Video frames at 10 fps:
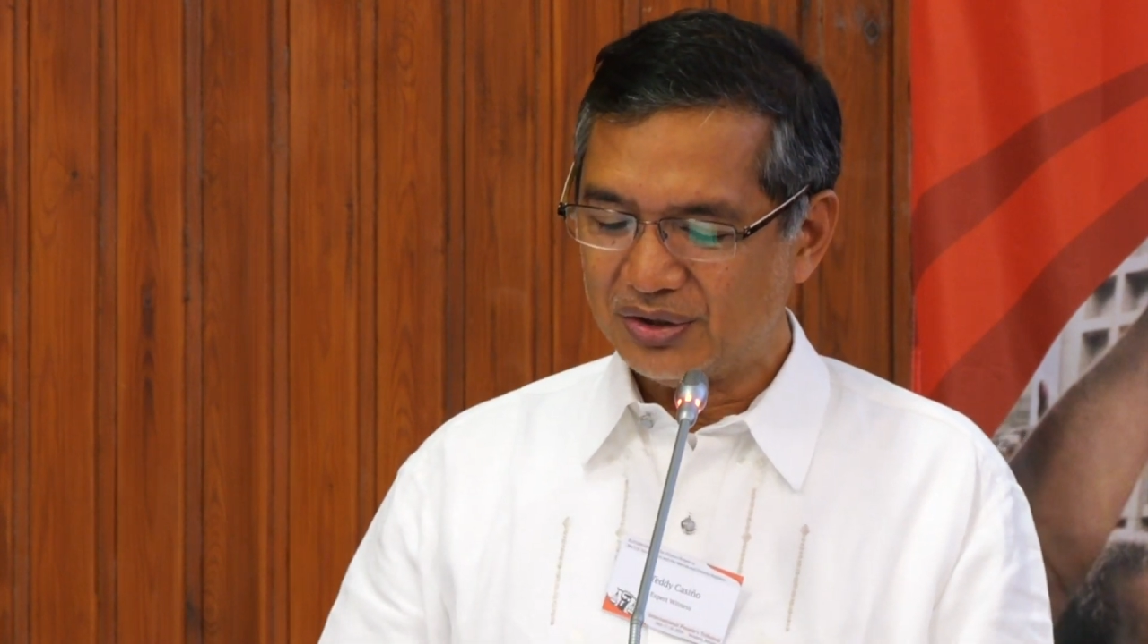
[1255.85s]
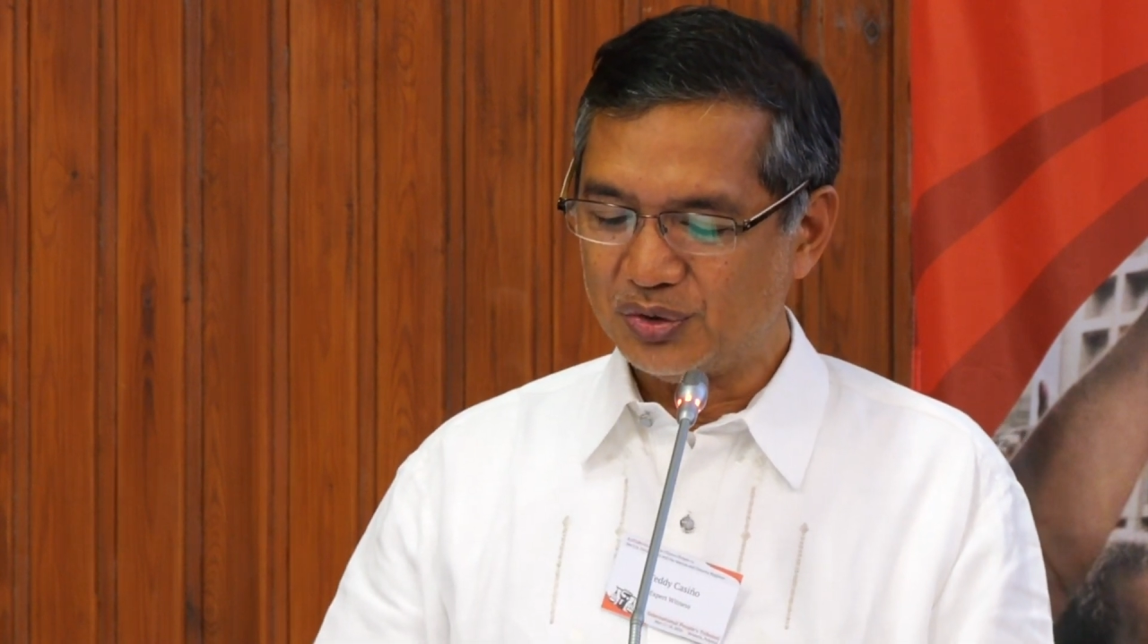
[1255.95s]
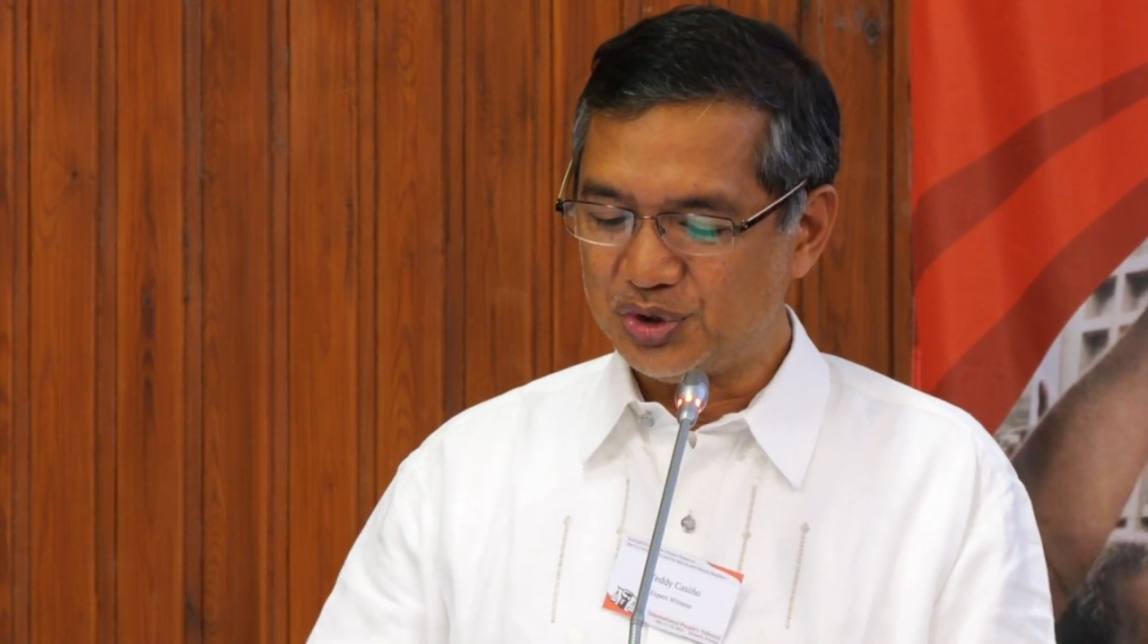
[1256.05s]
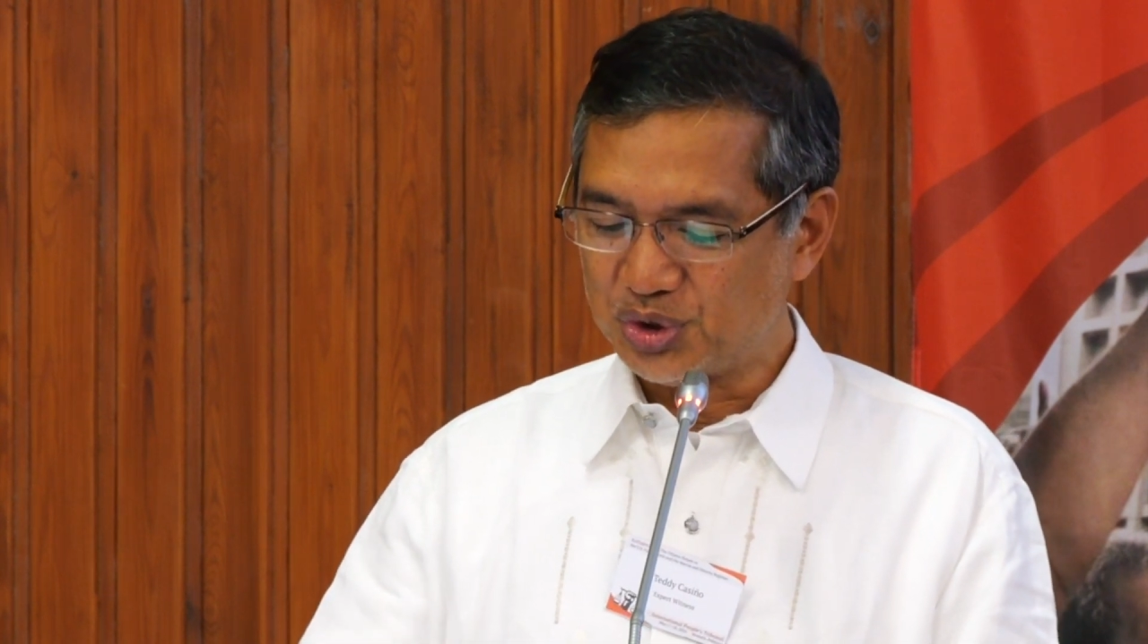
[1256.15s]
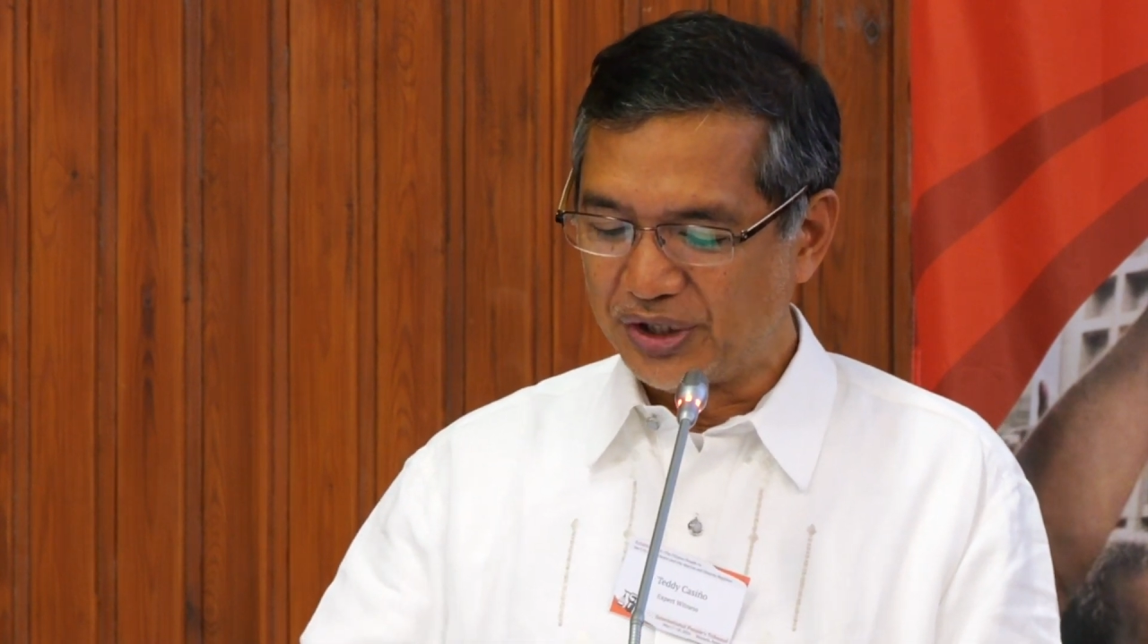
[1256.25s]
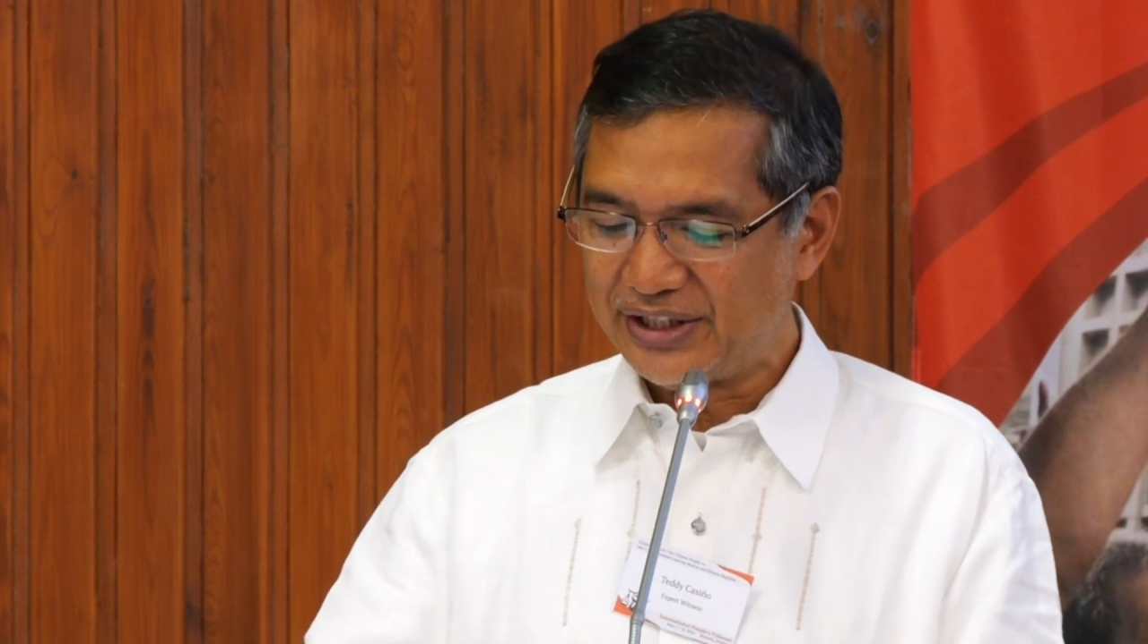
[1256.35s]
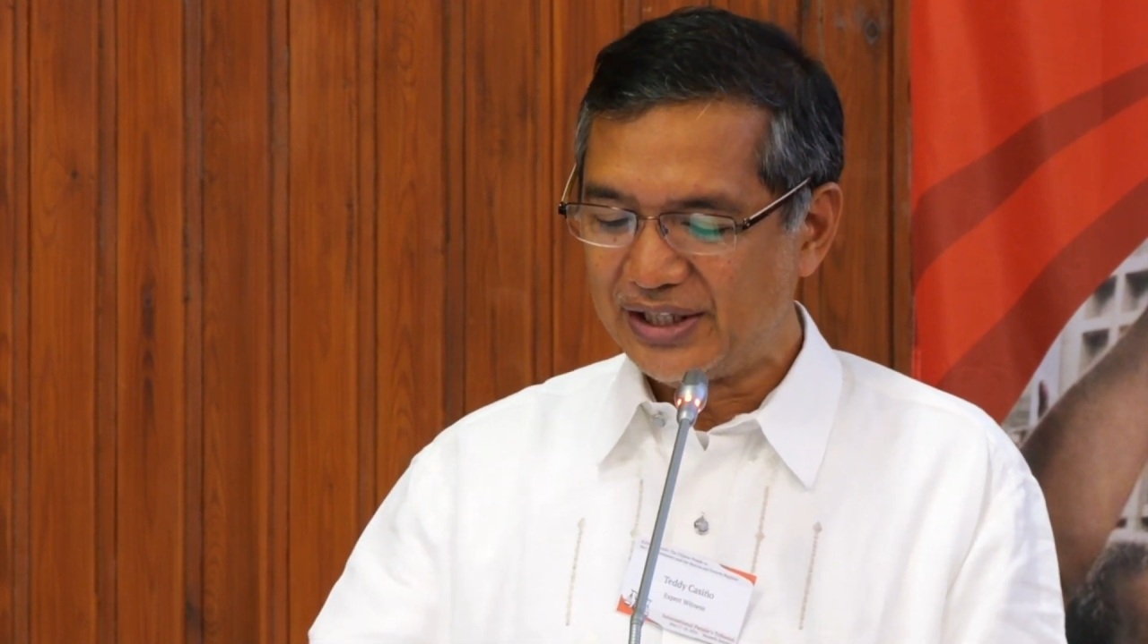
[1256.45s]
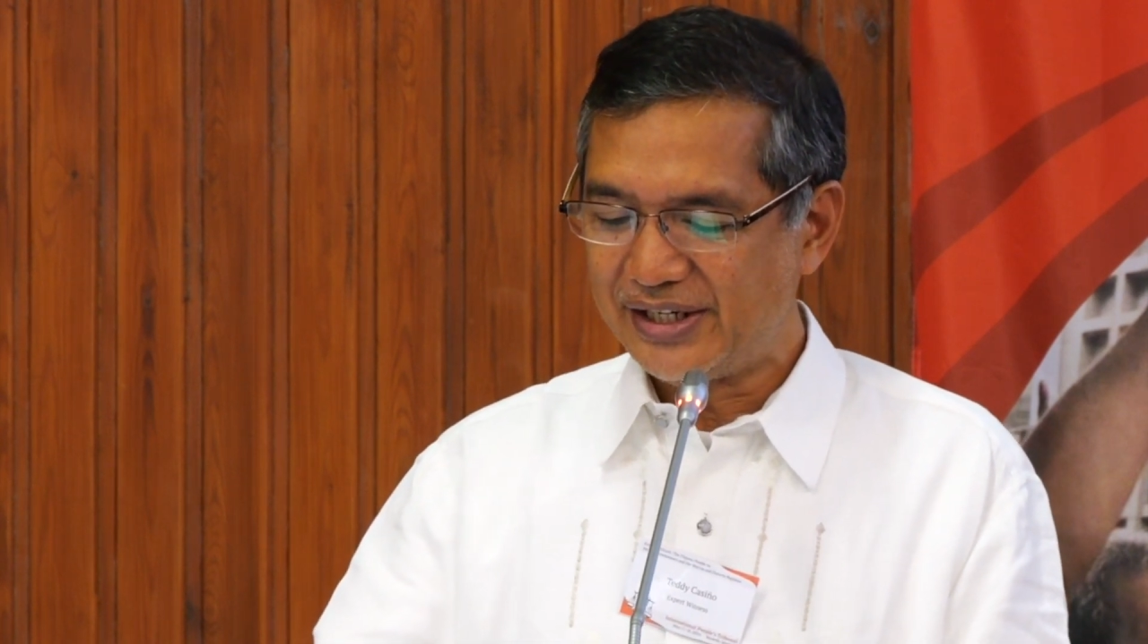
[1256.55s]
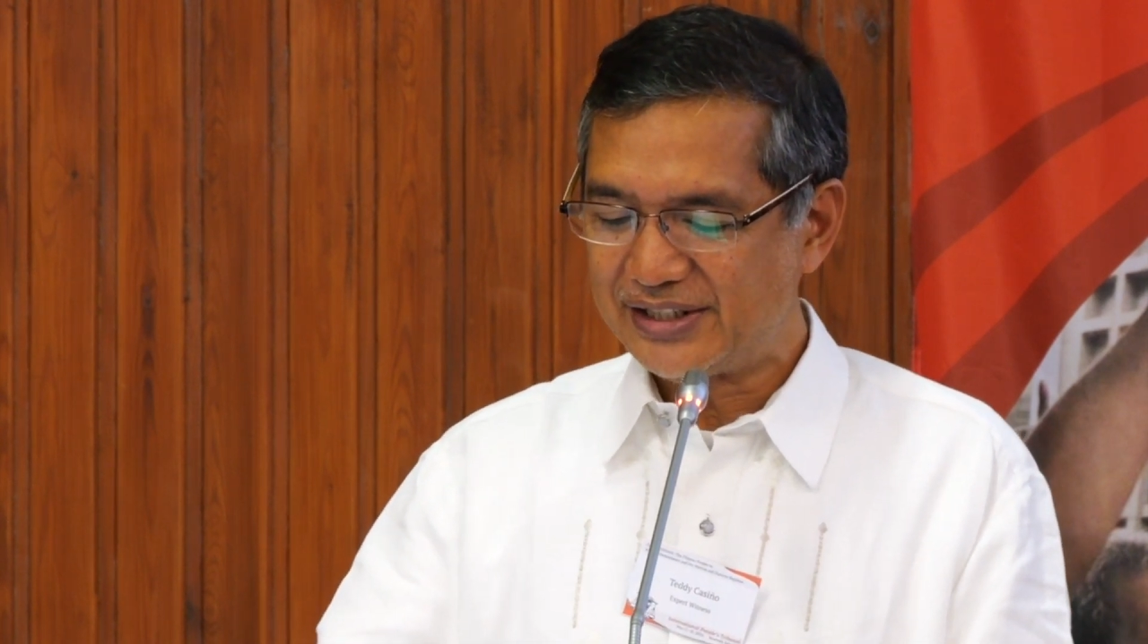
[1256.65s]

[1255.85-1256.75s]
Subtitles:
to jointly